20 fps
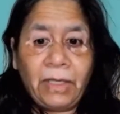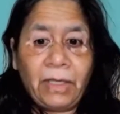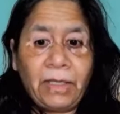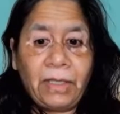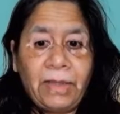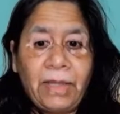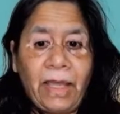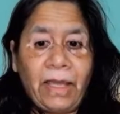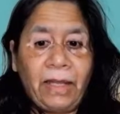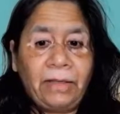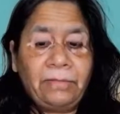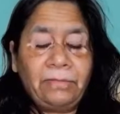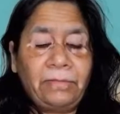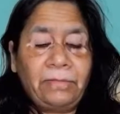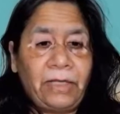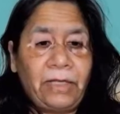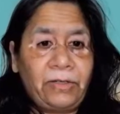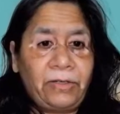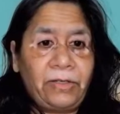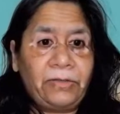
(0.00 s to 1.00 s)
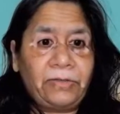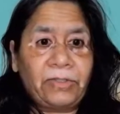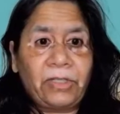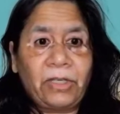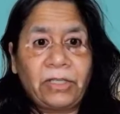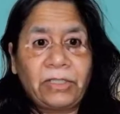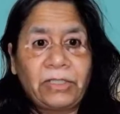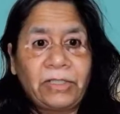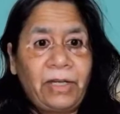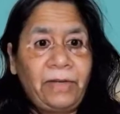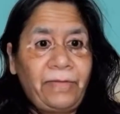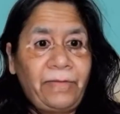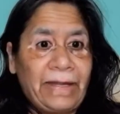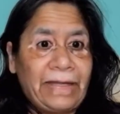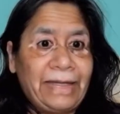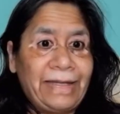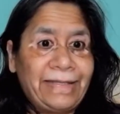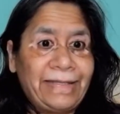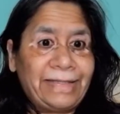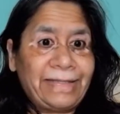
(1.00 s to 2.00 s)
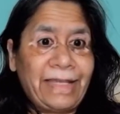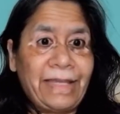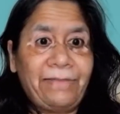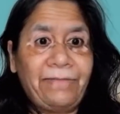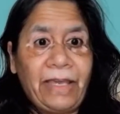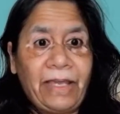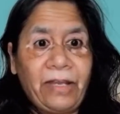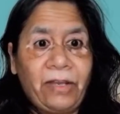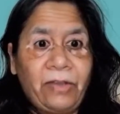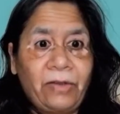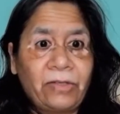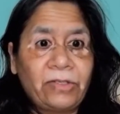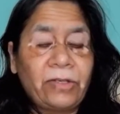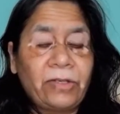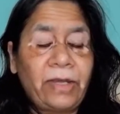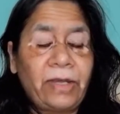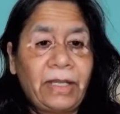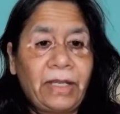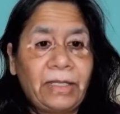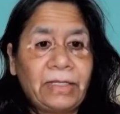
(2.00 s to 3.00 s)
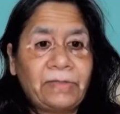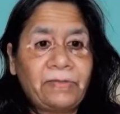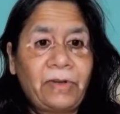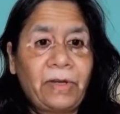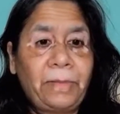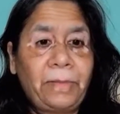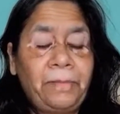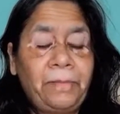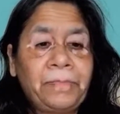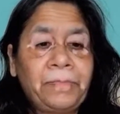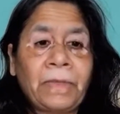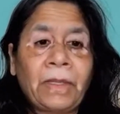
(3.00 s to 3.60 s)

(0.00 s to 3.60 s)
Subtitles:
then introduce yourself, at least say where you're joining us from.